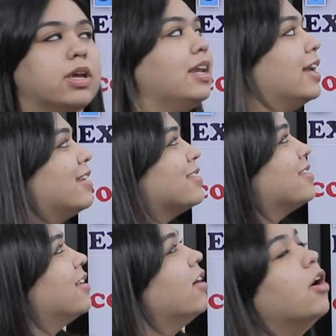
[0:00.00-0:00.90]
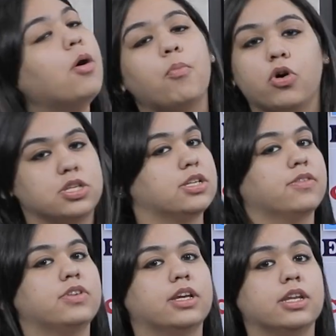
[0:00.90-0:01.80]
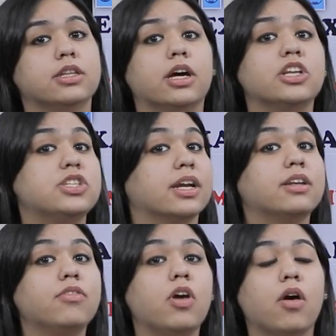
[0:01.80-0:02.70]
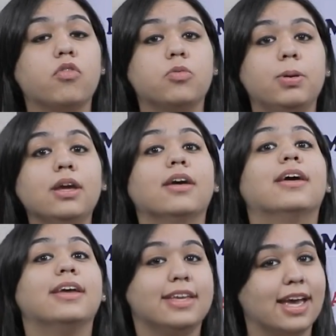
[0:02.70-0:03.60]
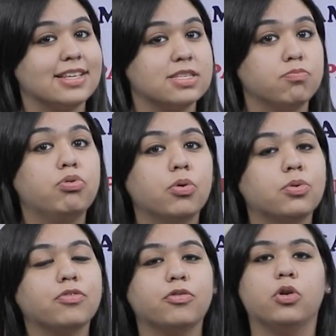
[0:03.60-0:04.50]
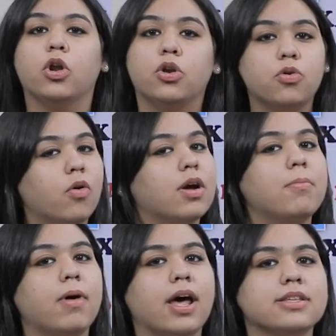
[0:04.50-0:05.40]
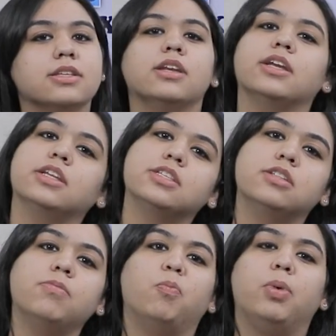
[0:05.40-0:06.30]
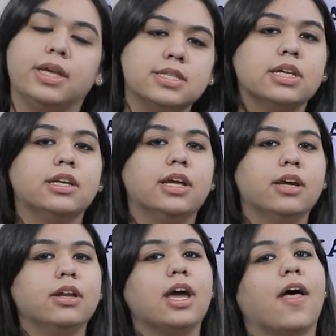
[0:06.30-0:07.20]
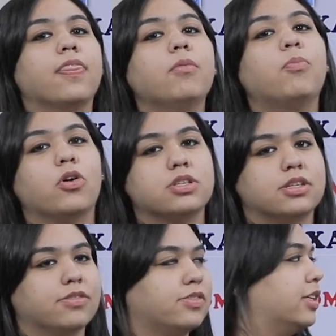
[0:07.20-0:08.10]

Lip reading: made, it is the positive degree. The adjective here would be yes, beautiful. No comparison, it is the basic degree and the positive